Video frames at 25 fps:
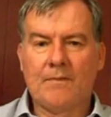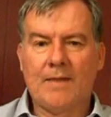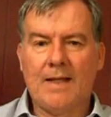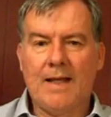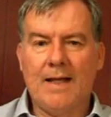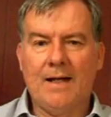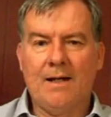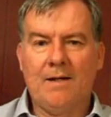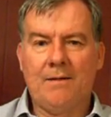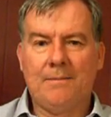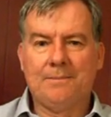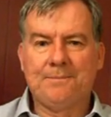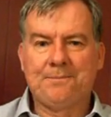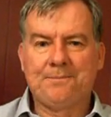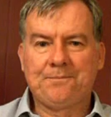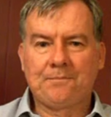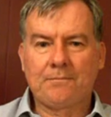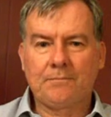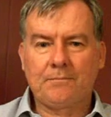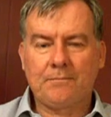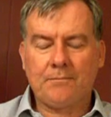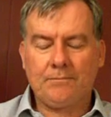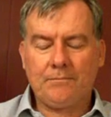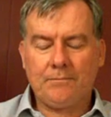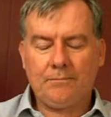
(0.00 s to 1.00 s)
Now,
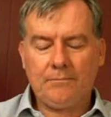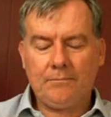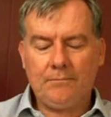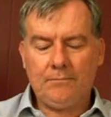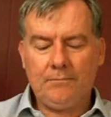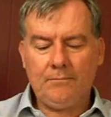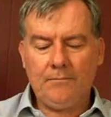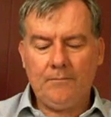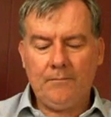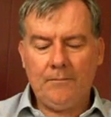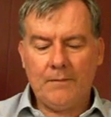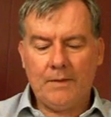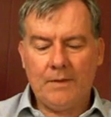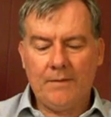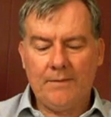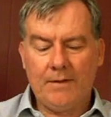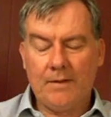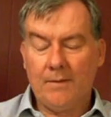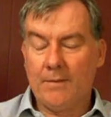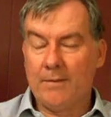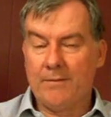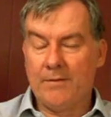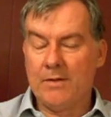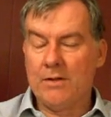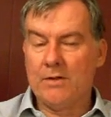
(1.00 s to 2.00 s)

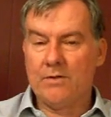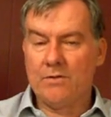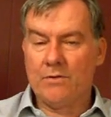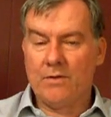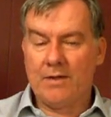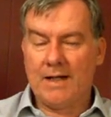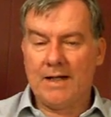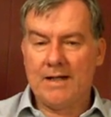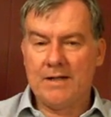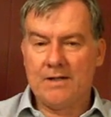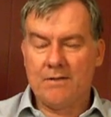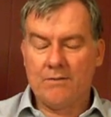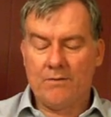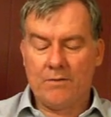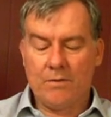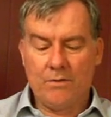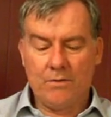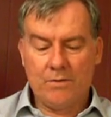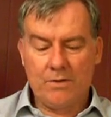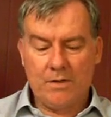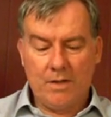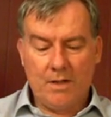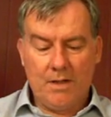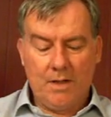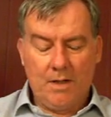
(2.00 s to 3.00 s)
that would be the usual case, of
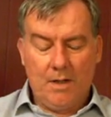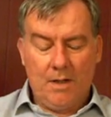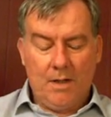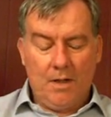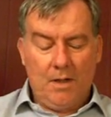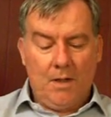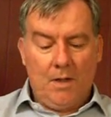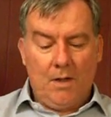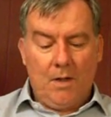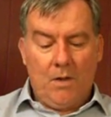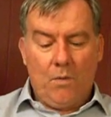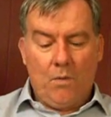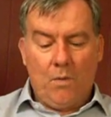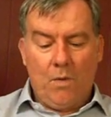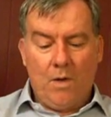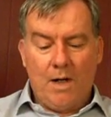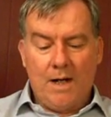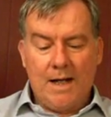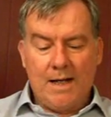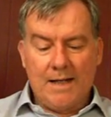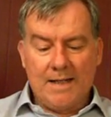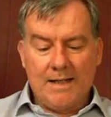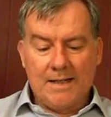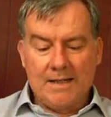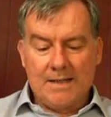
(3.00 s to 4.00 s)
course.
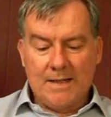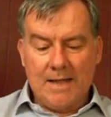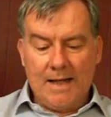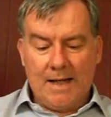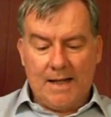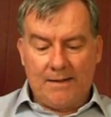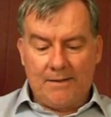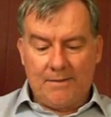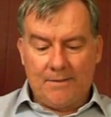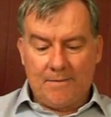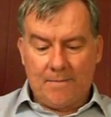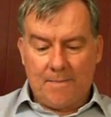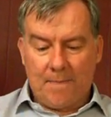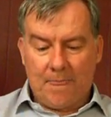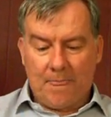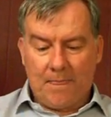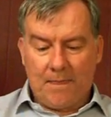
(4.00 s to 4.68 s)
Why is that?